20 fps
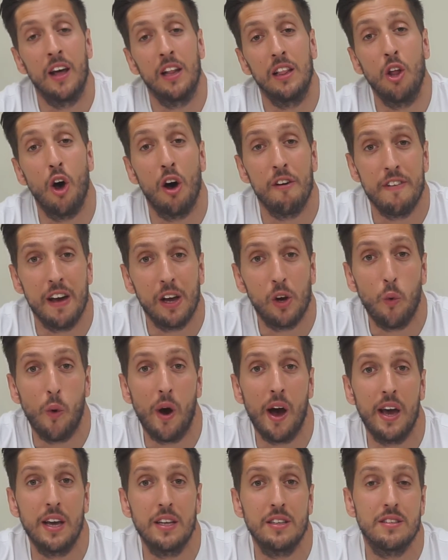a lot of egg
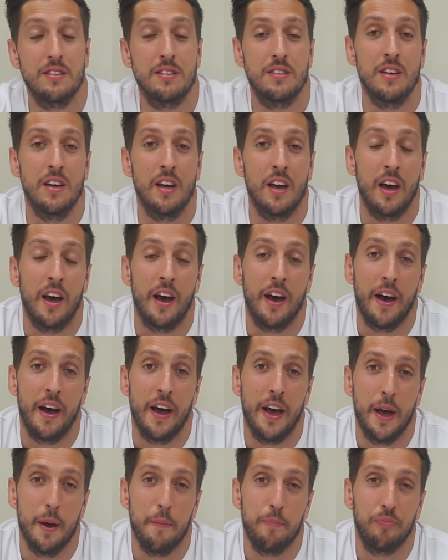whites,
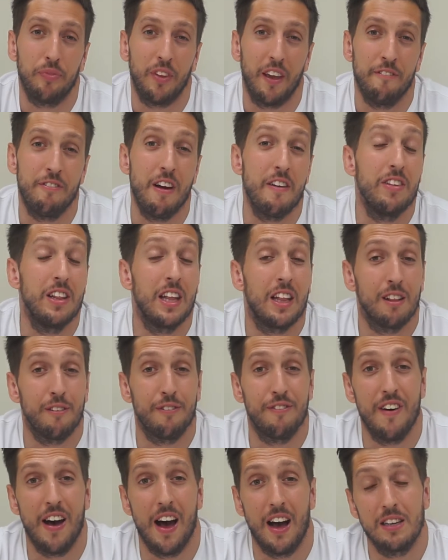very little
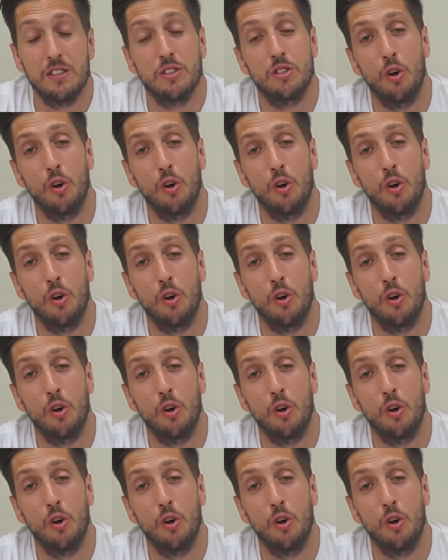fat.